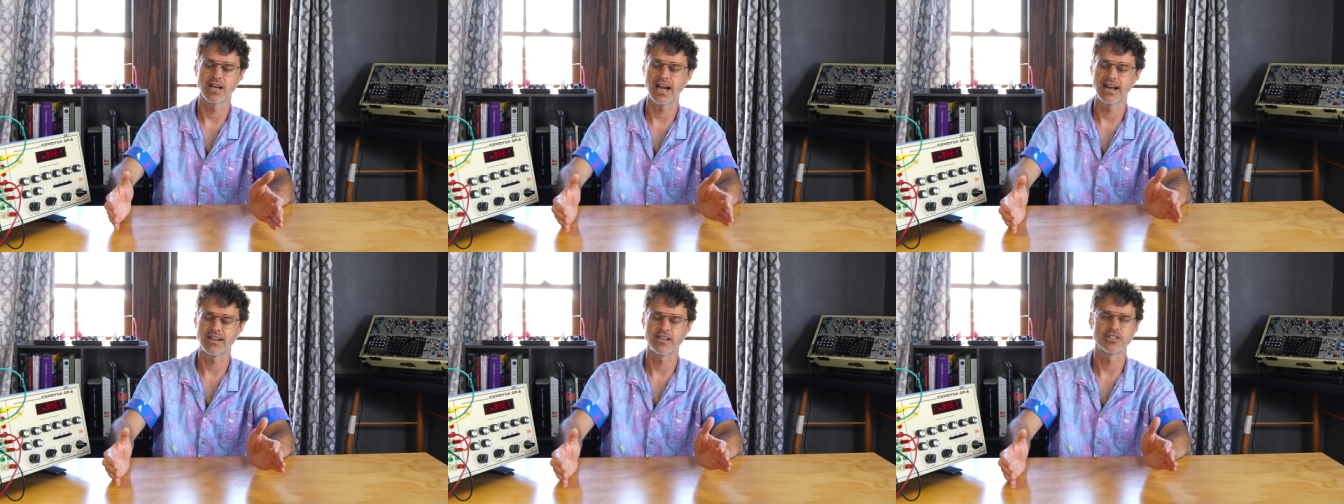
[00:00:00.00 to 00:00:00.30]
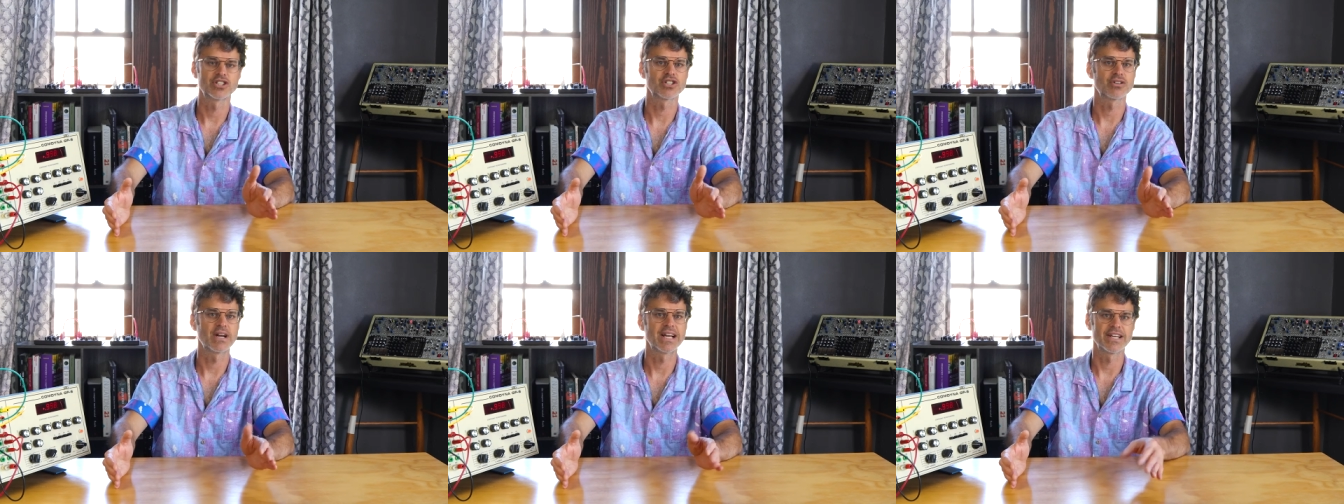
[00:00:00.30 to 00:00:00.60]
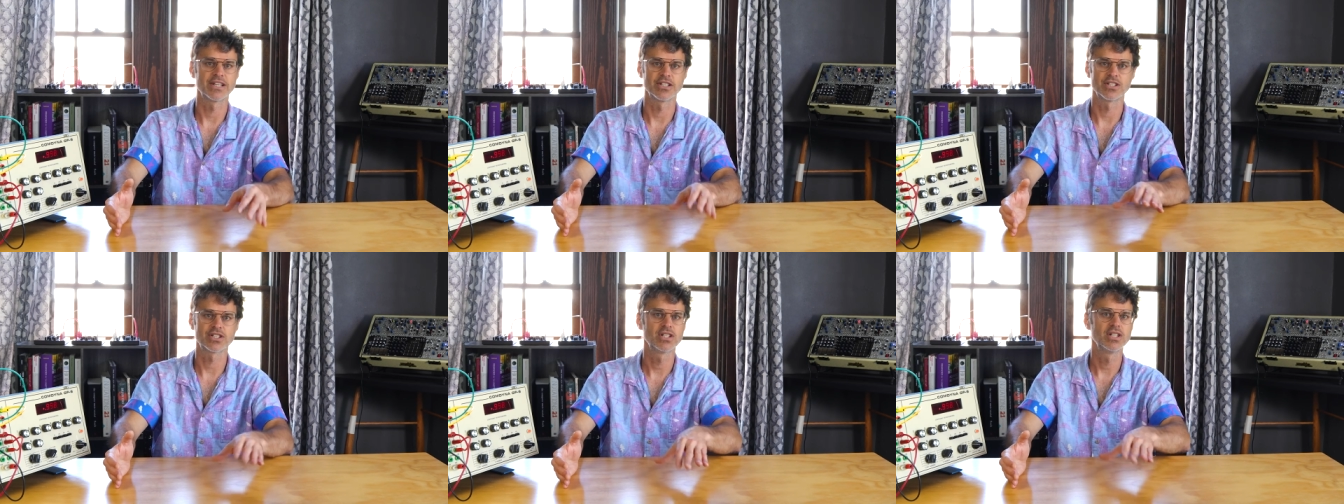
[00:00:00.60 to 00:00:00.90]
Alan
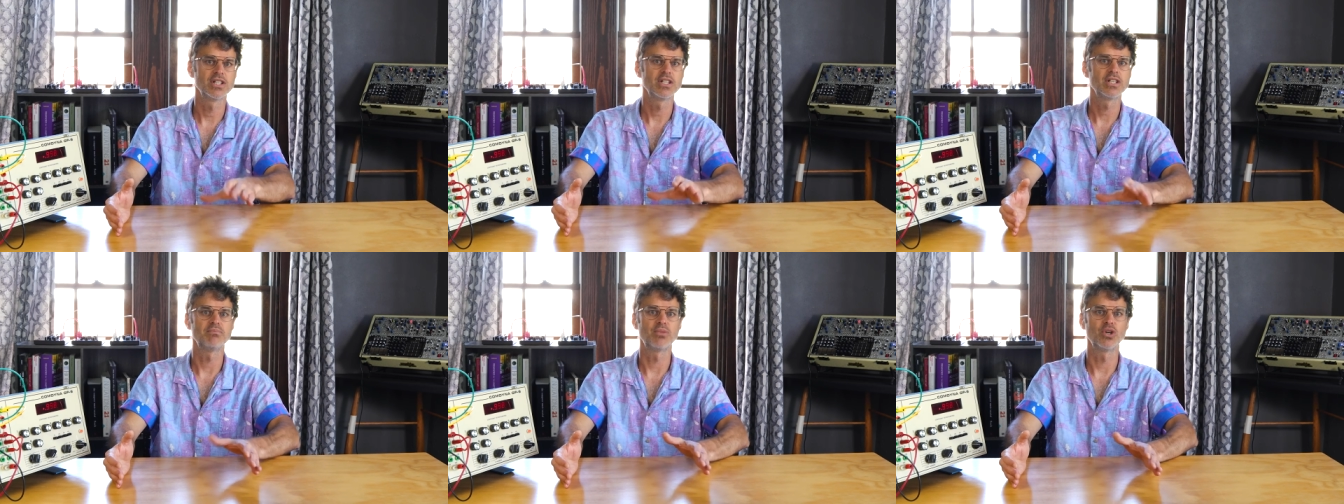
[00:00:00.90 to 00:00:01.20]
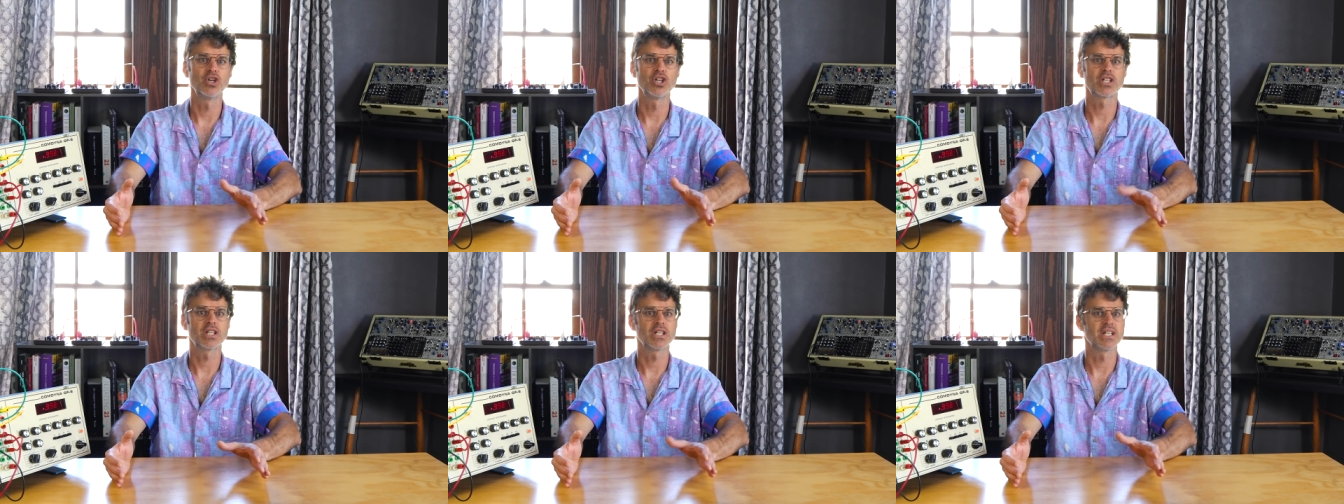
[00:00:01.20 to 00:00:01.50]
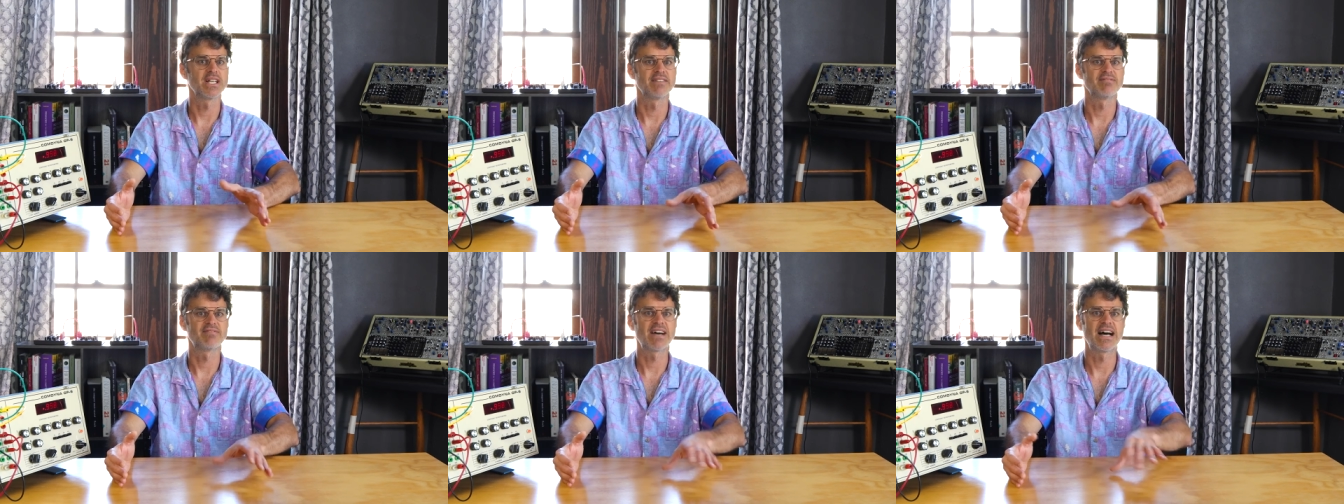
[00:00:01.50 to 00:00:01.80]
Strange
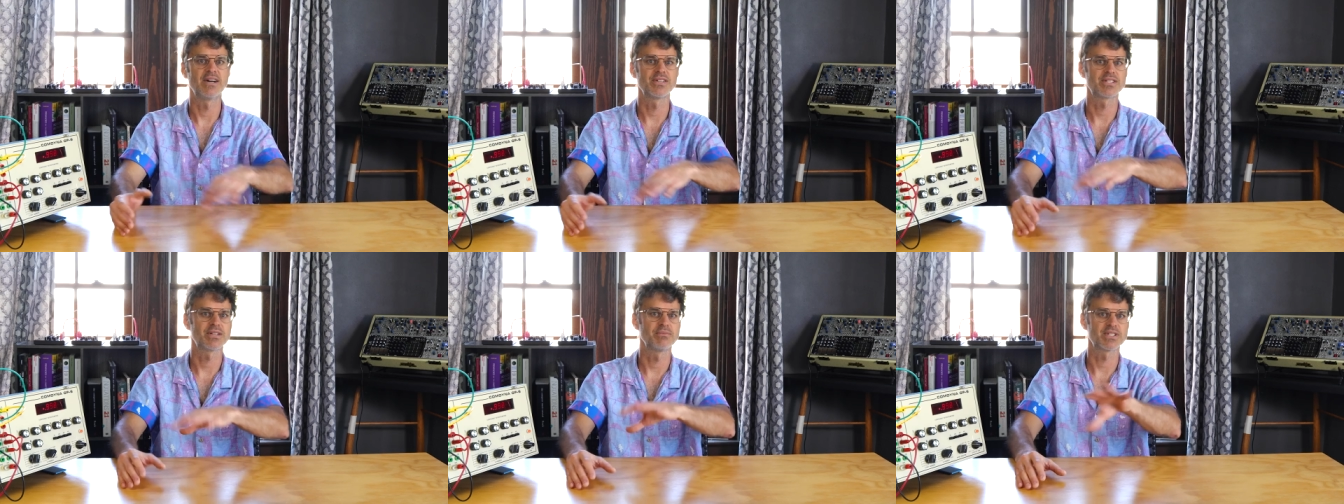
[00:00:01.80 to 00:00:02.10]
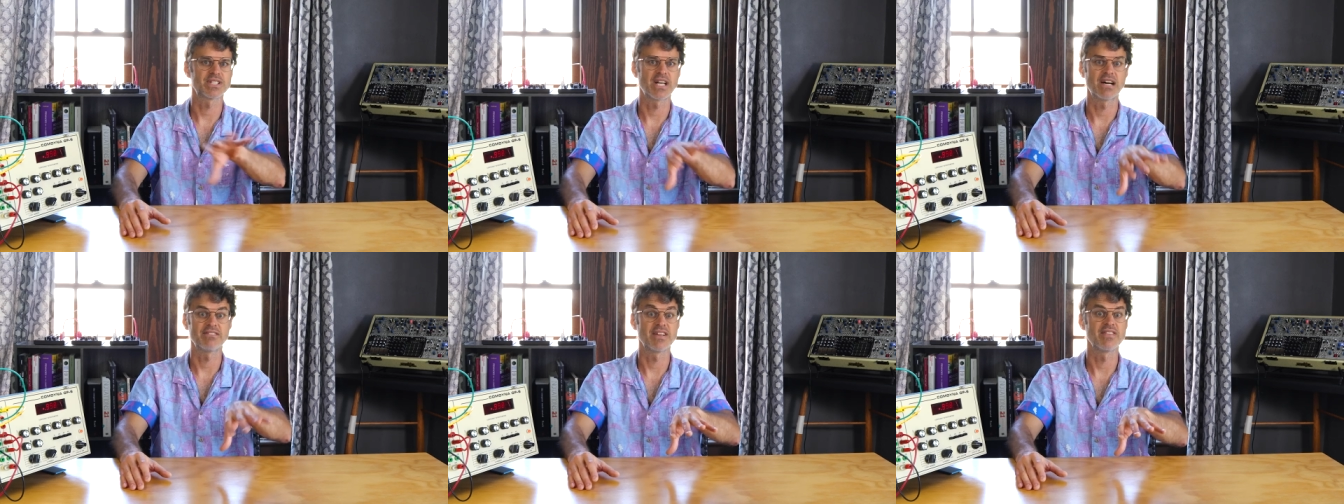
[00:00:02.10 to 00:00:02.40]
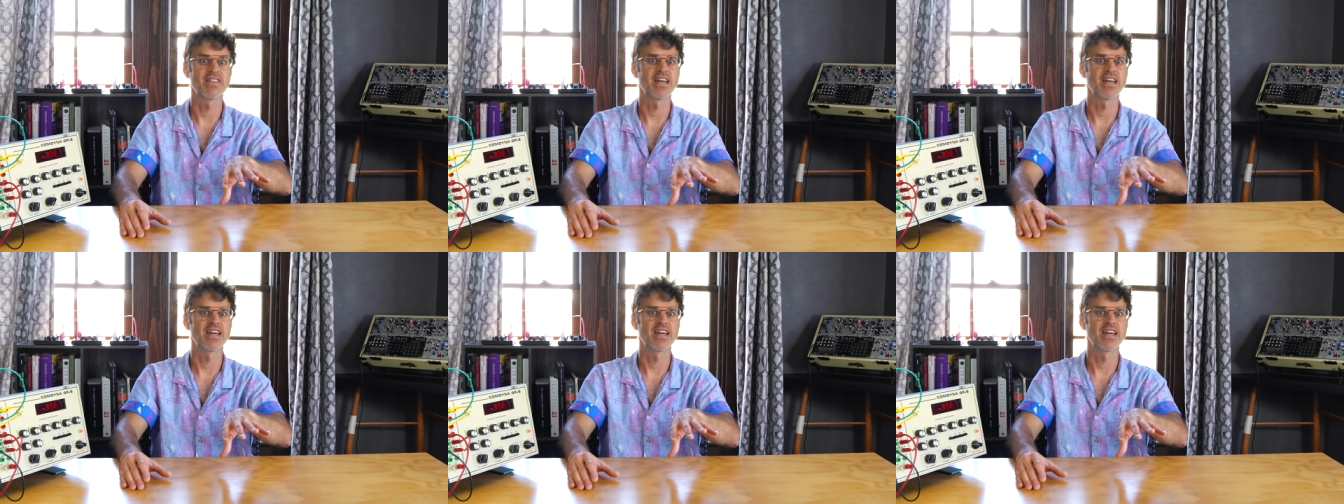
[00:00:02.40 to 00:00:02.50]
book and found some stuff